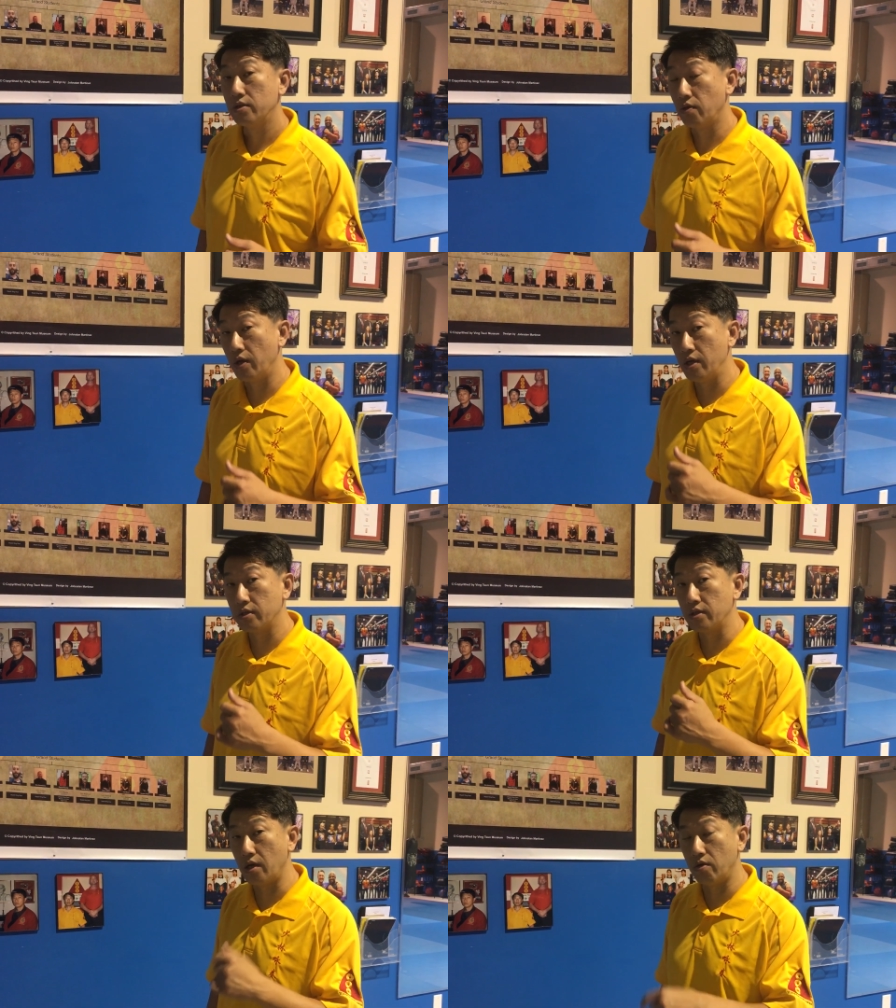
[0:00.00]
So he
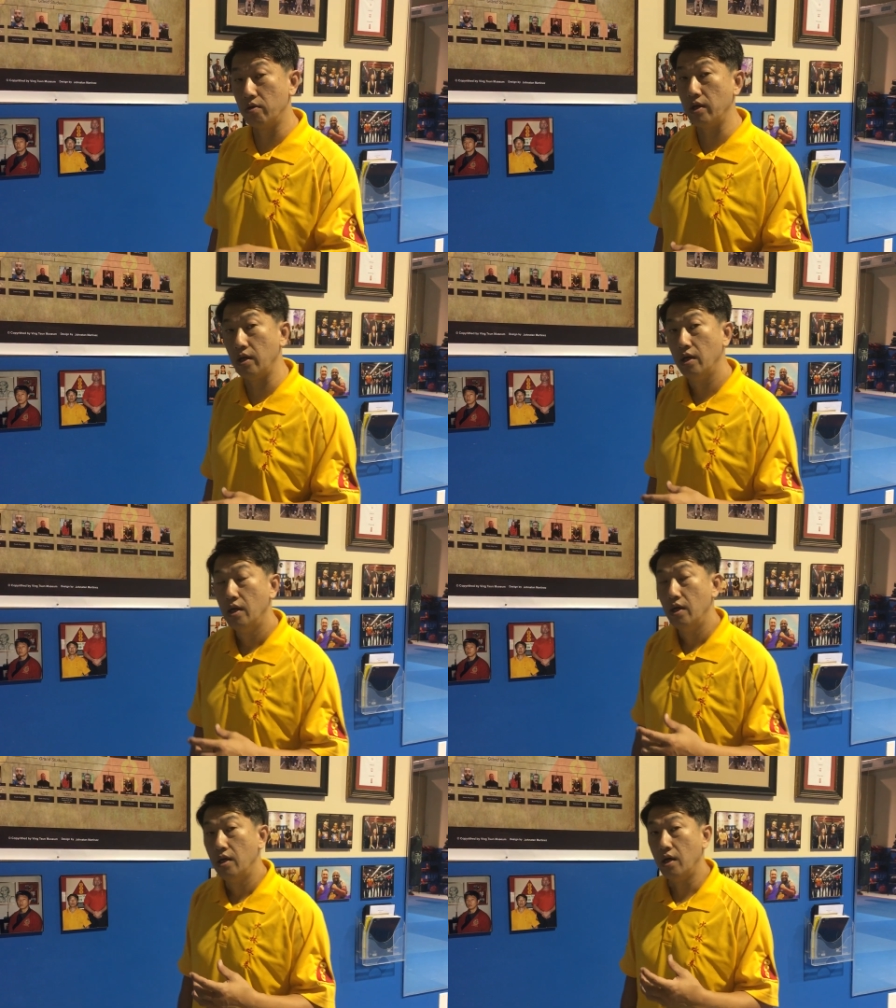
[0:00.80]
is not only
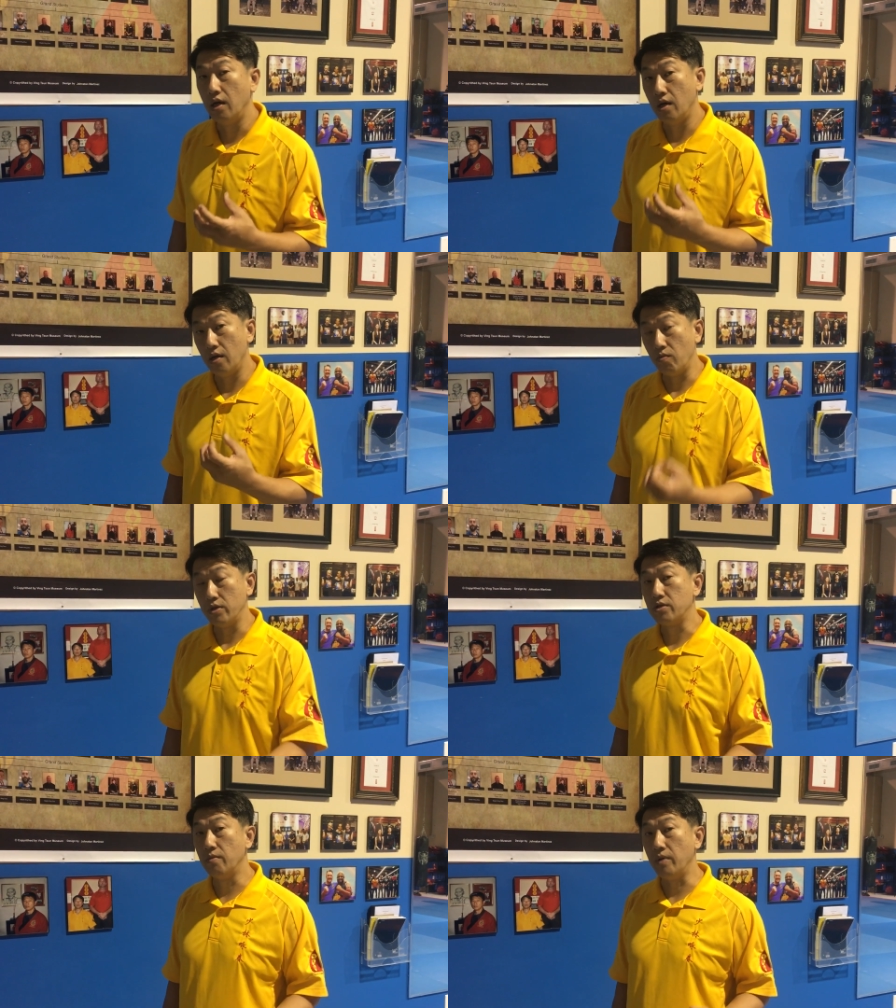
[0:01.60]
uh, a
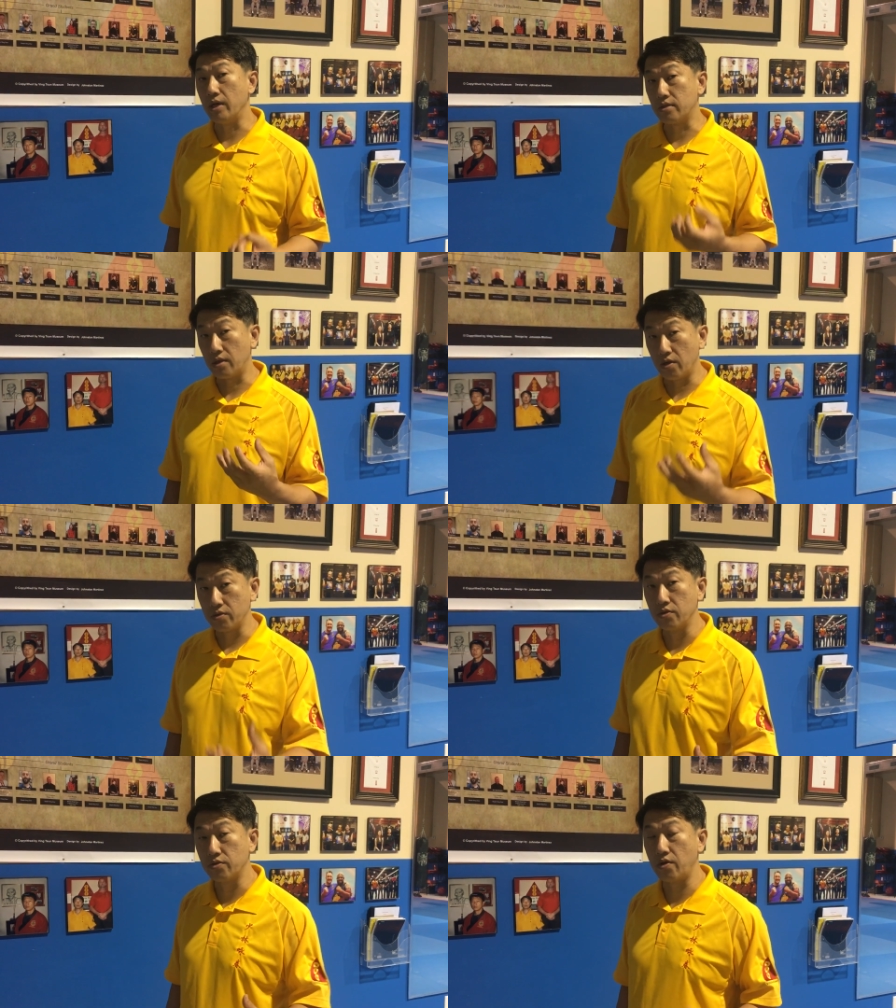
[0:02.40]
Wing Chun master,
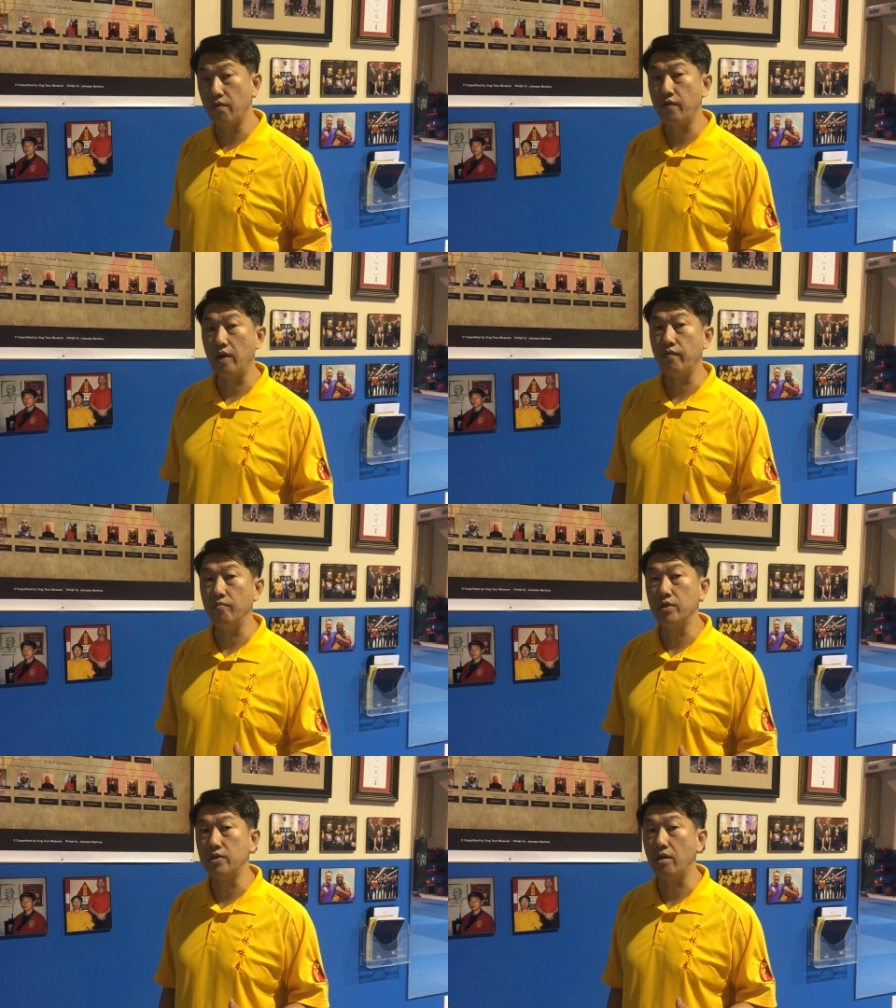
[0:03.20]
also certified
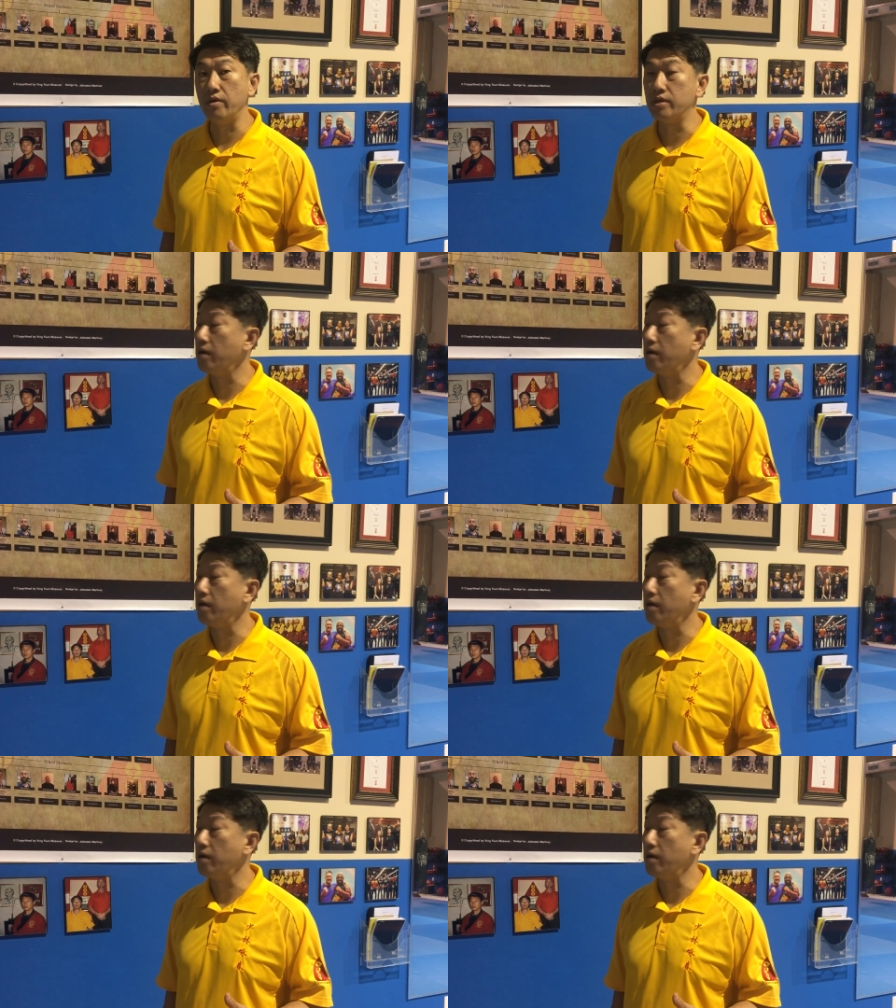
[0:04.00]
from the Shaolin